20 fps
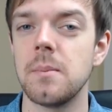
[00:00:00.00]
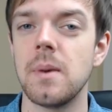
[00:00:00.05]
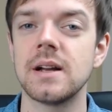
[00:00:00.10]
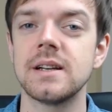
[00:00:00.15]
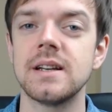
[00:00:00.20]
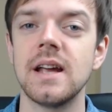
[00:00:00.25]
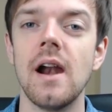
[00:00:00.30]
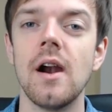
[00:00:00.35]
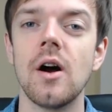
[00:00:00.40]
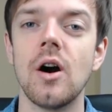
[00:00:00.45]

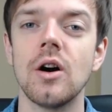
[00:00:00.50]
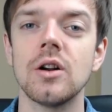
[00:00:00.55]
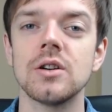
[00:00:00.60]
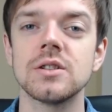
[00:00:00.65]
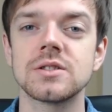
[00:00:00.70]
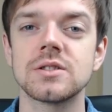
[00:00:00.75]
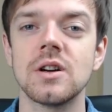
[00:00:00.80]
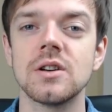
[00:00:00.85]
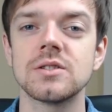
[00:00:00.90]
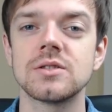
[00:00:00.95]
But they are
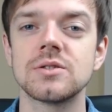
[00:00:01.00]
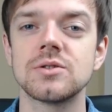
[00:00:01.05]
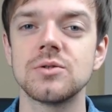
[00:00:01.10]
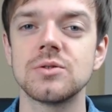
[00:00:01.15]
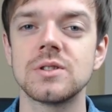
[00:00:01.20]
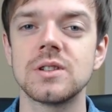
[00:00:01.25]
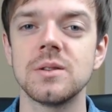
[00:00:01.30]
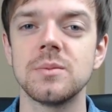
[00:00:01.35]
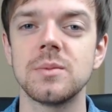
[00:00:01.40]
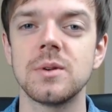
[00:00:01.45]
also
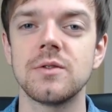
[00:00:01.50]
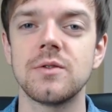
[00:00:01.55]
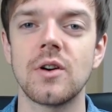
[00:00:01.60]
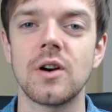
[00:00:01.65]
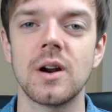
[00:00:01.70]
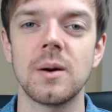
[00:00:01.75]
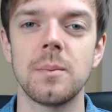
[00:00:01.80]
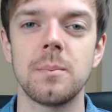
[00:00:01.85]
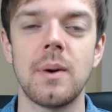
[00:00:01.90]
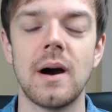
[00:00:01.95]
suitable
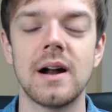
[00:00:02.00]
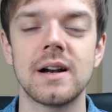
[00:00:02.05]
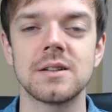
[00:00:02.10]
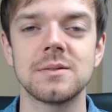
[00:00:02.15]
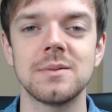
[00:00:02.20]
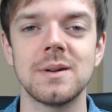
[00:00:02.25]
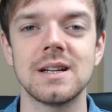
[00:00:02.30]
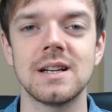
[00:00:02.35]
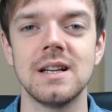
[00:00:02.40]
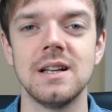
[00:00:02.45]
for
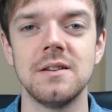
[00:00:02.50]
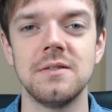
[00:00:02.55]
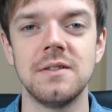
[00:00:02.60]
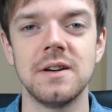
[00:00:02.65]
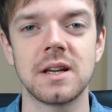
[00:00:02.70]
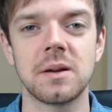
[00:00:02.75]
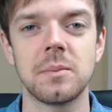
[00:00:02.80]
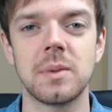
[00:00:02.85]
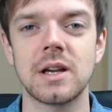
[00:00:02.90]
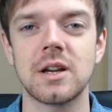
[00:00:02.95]
apartment
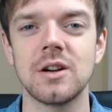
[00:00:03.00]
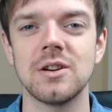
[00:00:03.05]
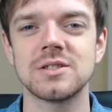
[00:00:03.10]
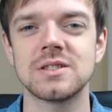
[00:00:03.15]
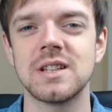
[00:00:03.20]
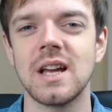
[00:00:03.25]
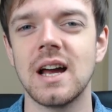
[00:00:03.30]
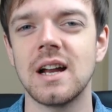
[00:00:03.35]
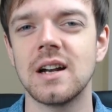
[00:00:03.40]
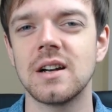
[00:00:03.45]
living
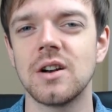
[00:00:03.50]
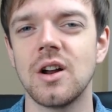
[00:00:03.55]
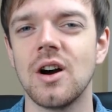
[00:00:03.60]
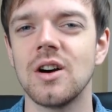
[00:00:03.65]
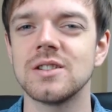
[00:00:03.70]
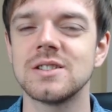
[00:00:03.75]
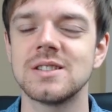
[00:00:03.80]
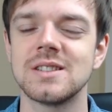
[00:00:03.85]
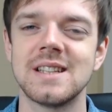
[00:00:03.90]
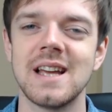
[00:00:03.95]
because they are
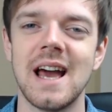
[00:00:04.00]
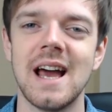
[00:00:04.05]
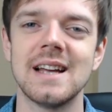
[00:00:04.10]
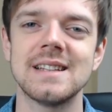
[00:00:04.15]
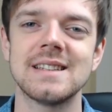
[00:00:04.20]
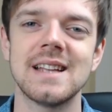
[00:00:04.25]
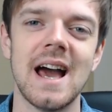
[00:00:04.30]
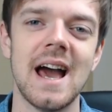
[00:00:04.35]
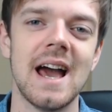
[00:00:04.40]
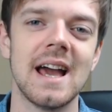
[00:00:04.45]
not
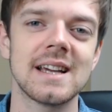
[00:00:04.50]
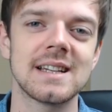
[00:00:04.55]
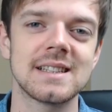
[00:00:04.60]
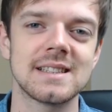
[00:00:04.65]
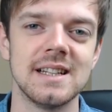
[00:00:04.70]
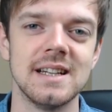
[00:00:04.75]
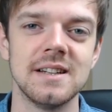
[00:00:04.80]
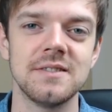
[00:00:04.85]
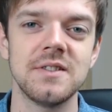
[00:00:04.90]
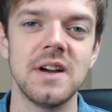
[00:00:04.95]
that
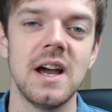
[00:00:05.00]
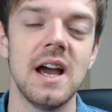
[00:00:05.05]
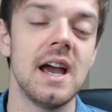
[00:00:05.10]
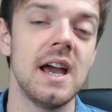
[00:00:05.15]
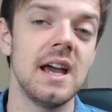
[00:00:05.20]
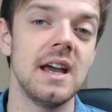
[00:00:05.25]
active